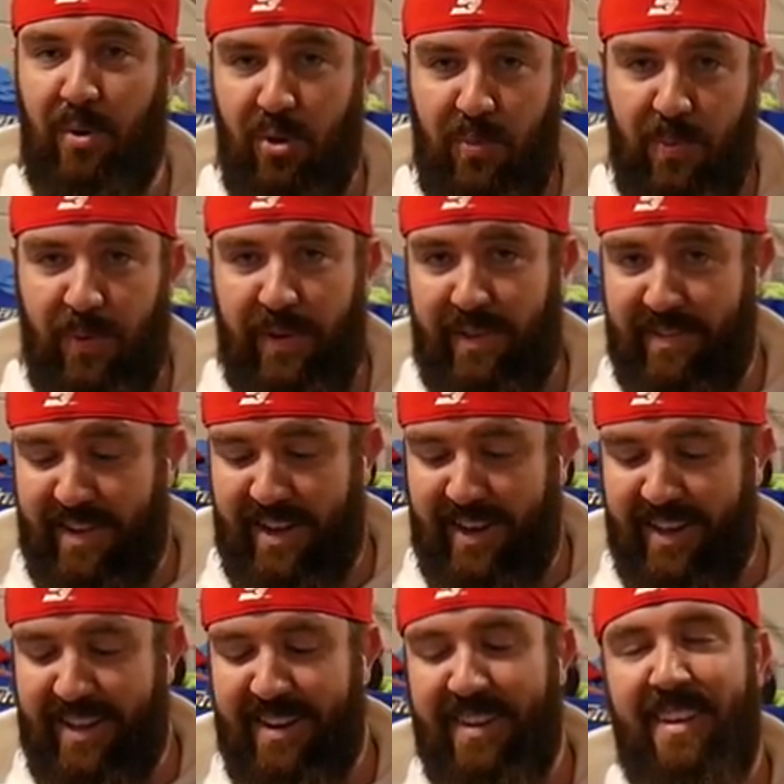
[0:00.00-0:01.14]
blue point
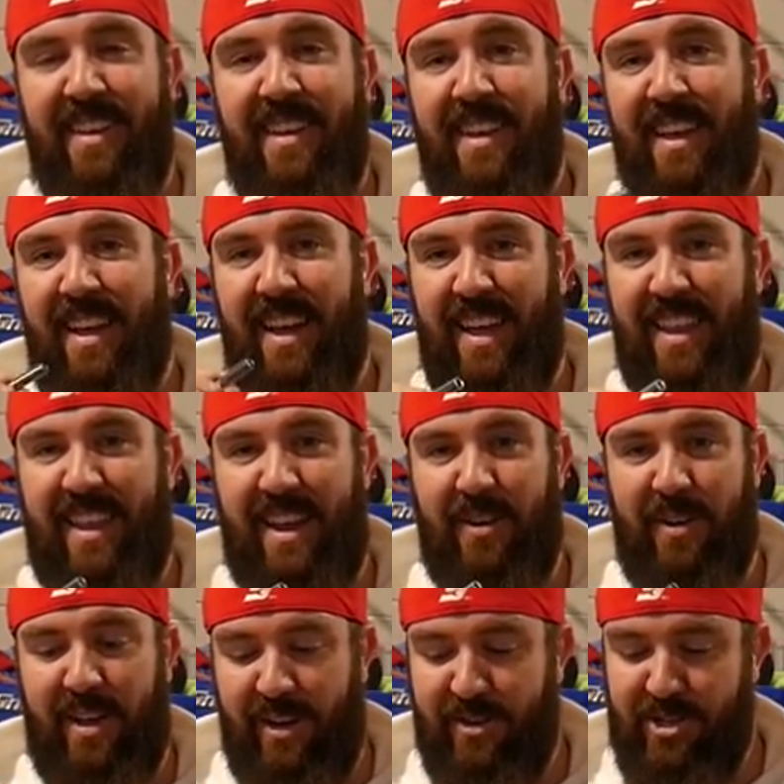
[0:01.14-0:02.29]
socket, and that'll
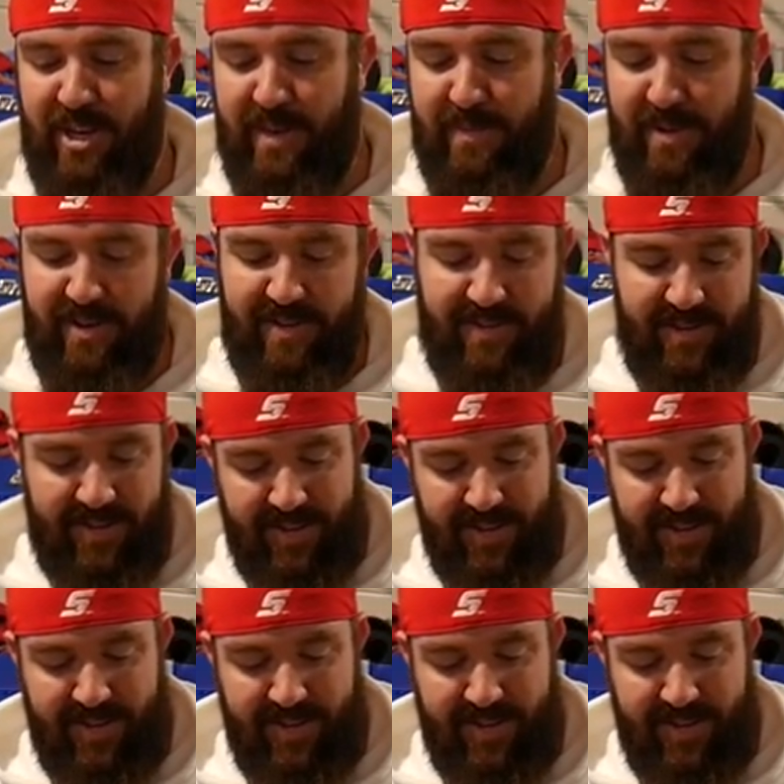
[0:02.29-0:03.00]
get your job done.